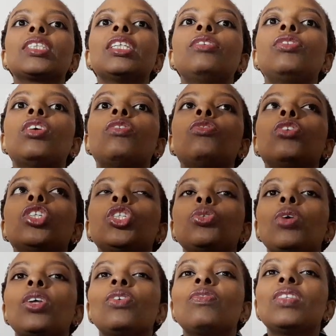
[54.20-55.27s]
If you have watched
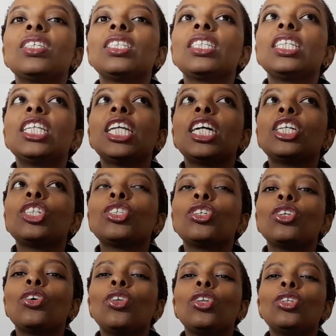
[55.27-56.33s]
one of these
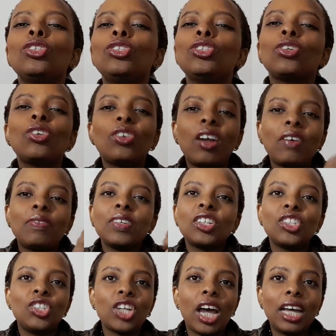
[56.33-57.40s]
National
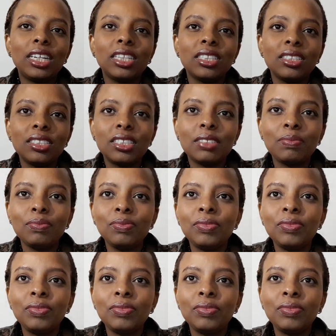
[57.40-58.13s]
Geographic channels,